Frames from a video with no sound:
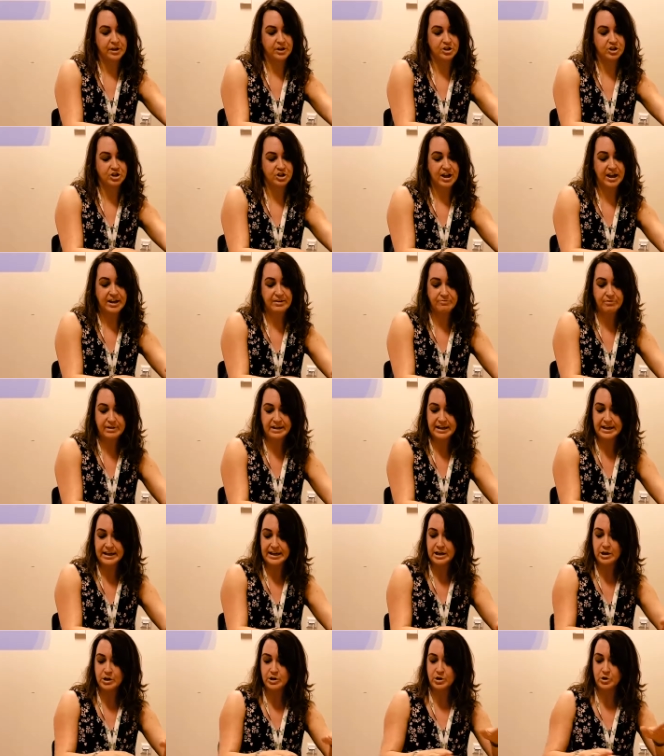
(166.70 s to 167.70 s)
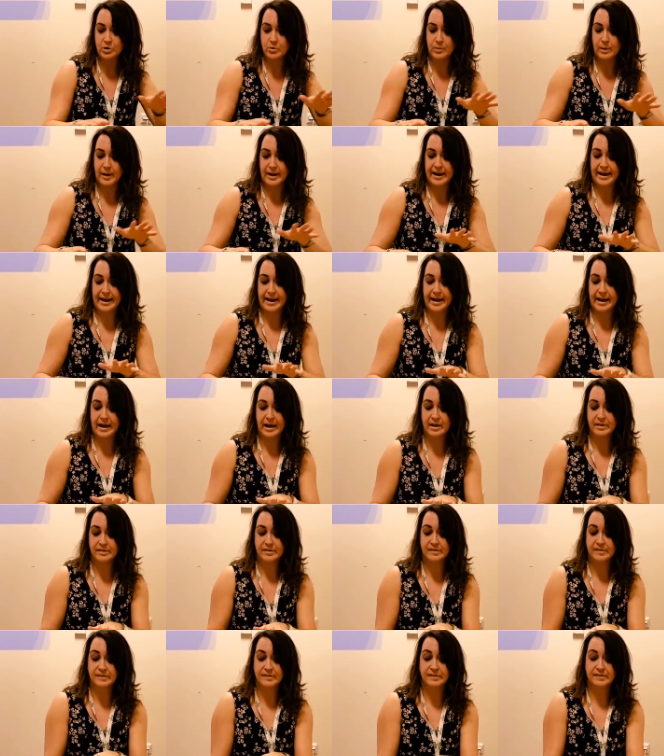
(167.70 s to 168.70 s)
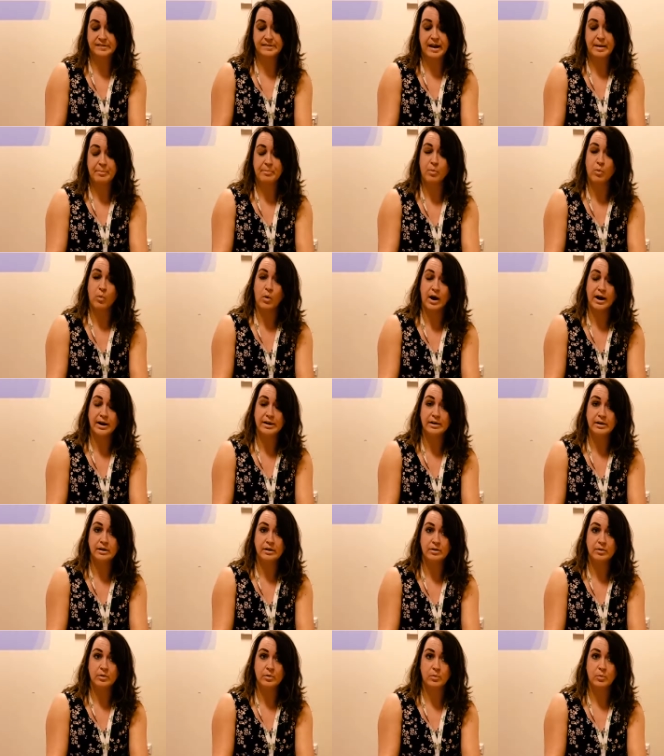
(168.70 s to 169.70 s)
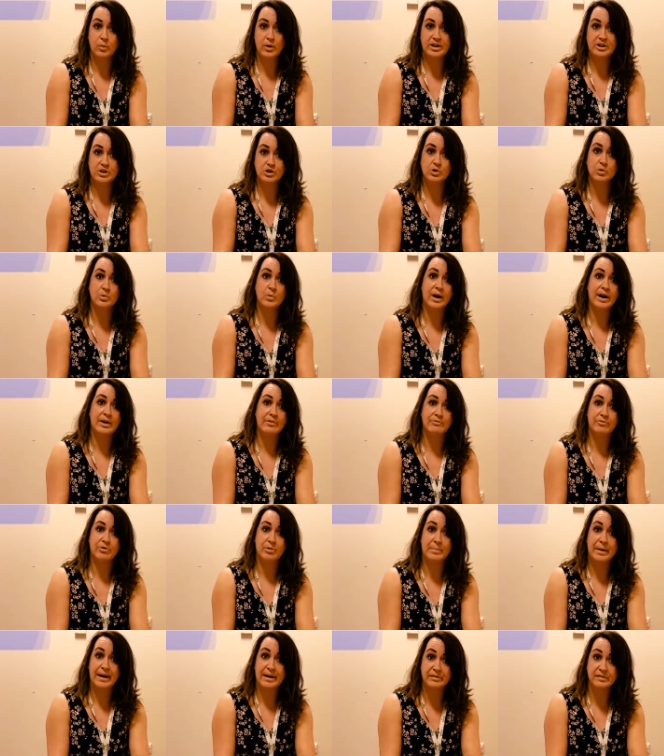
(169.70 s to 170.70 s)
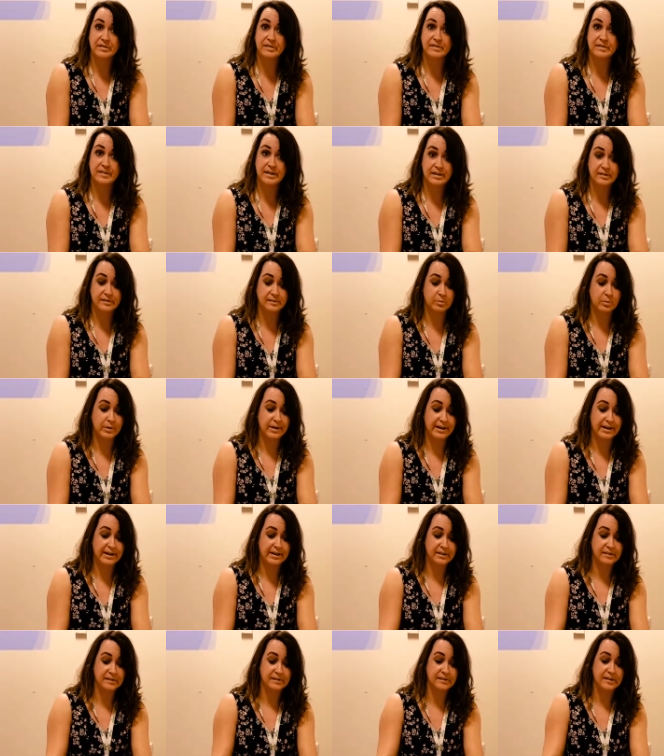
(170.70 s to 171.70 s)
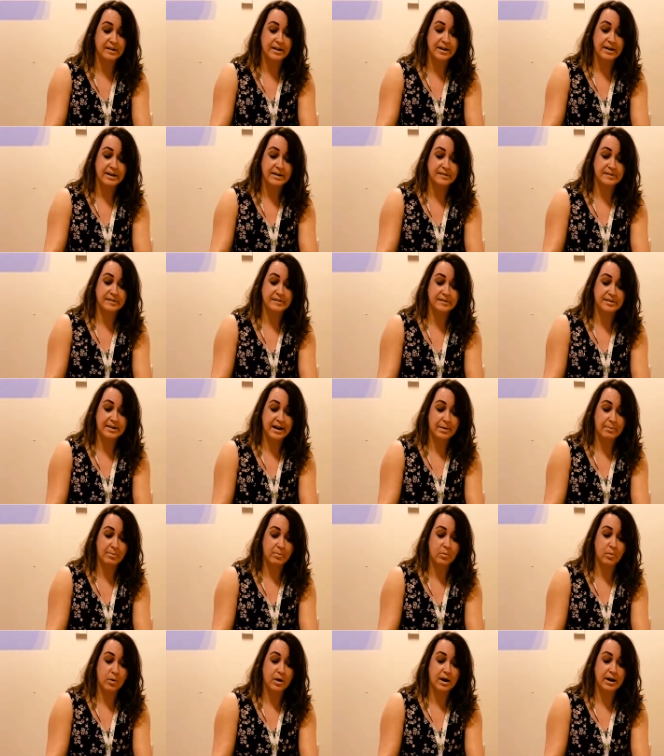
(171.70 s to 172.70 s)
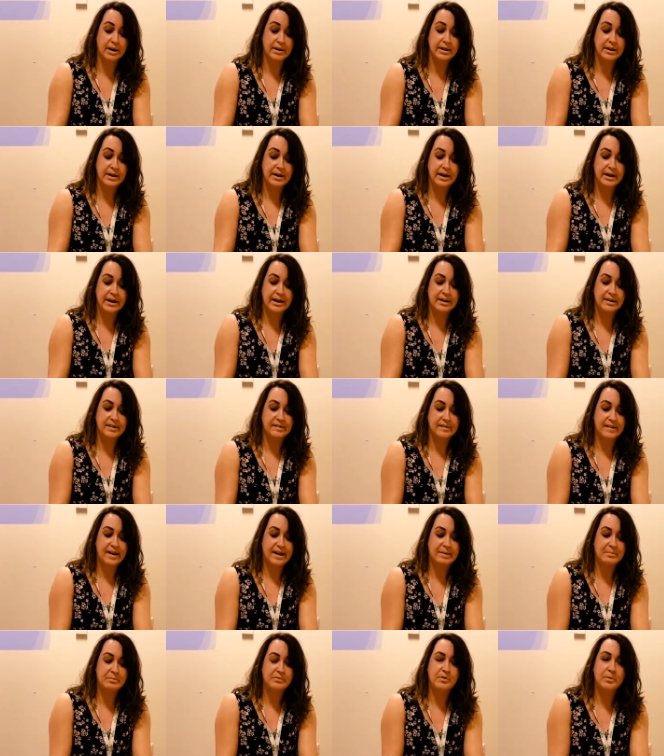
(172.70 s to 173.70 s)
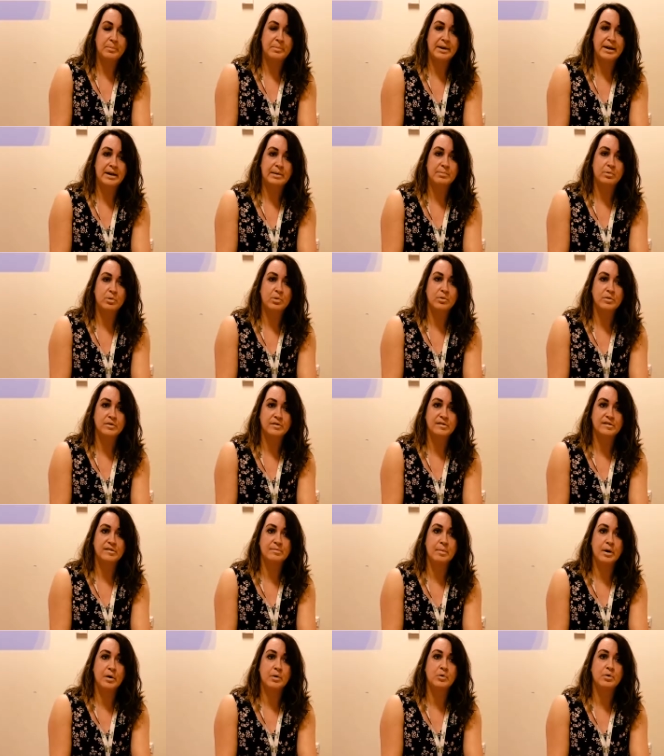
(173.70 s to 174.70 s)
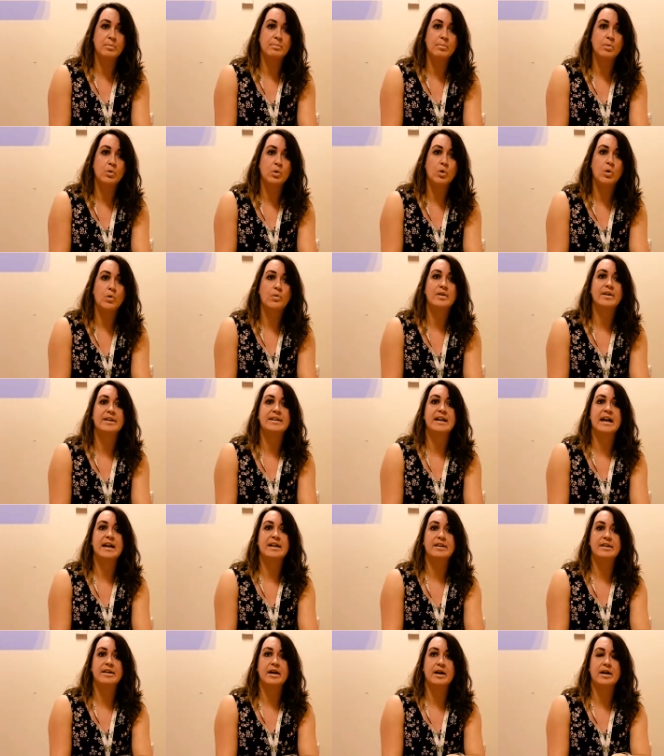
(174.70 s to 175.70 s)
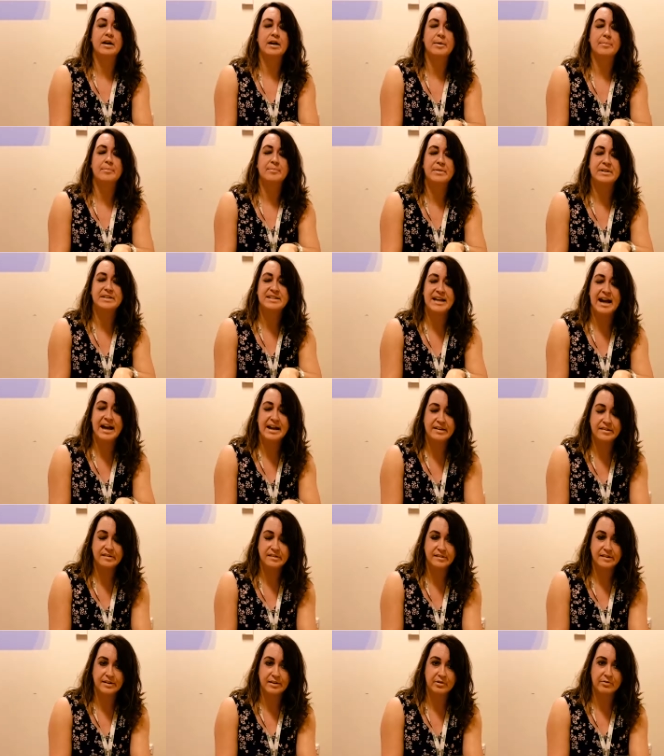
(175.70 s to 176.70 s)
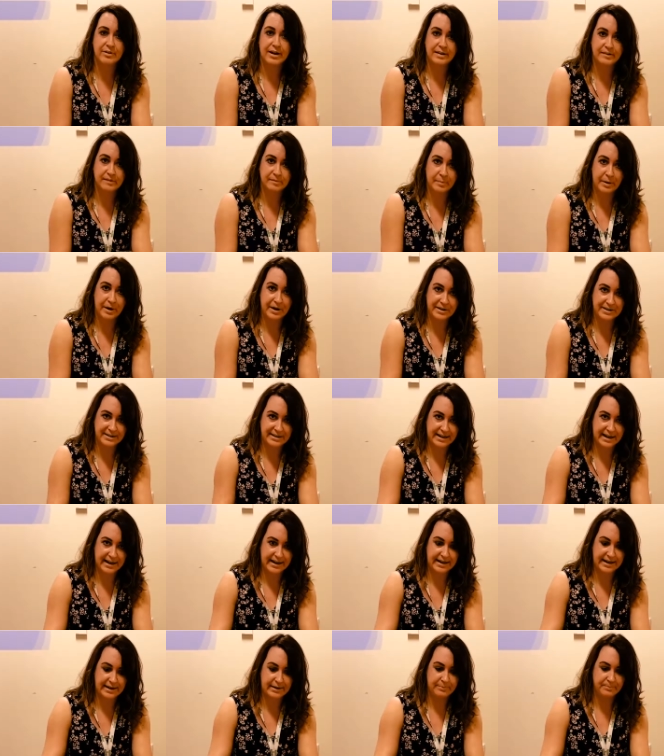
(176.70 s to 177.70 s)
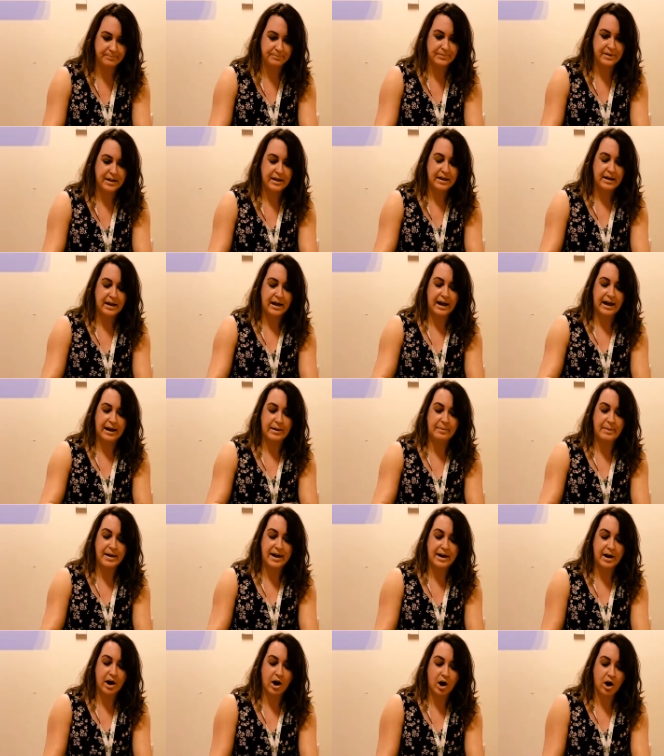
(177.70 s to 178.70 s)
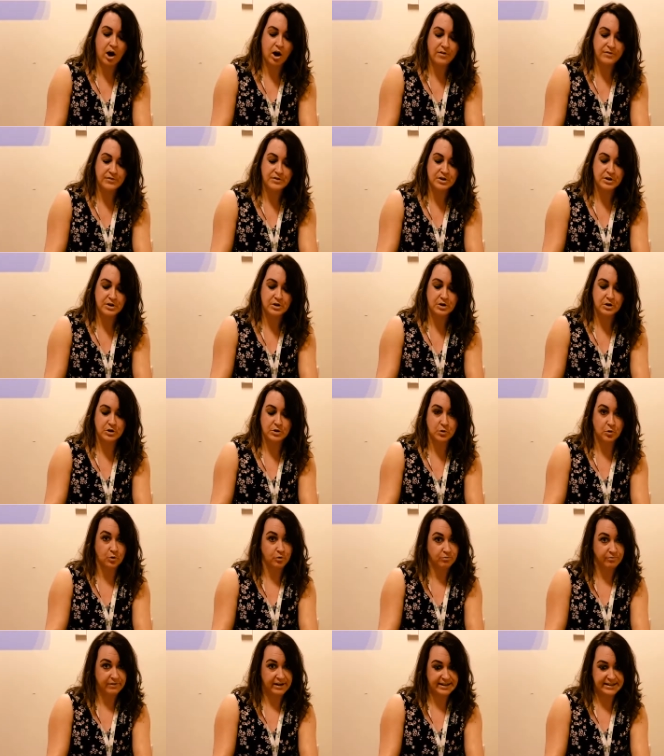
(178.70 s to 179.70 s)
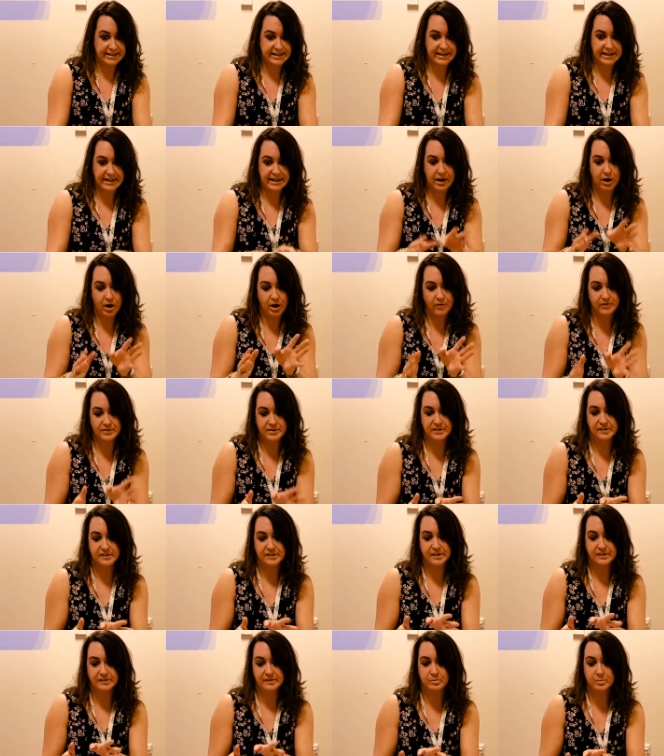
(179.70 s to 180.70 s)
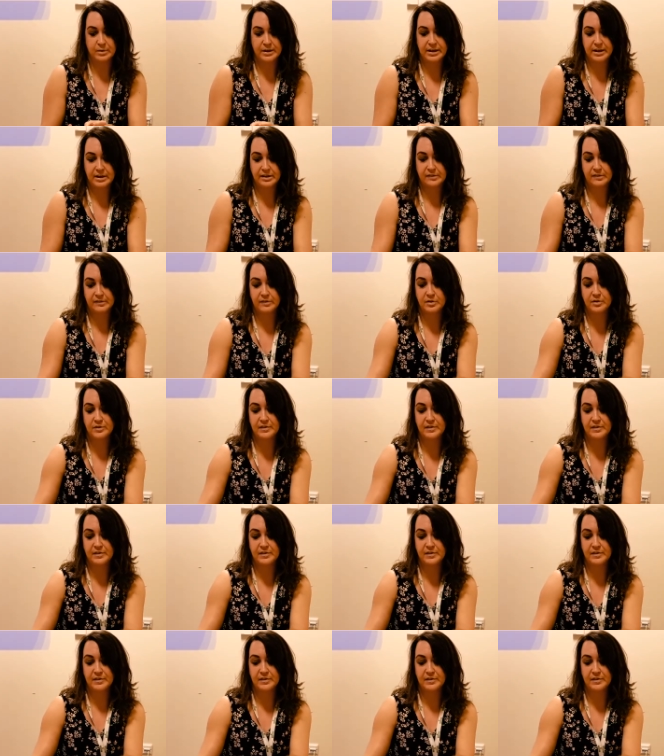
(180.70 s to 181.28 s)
Generally you wear step 1, which you wear for about 6 weeks. Step 1 is aimed for people that smoke more than 10 cigarettes per day. And then after you're ready, after 6 weeks, you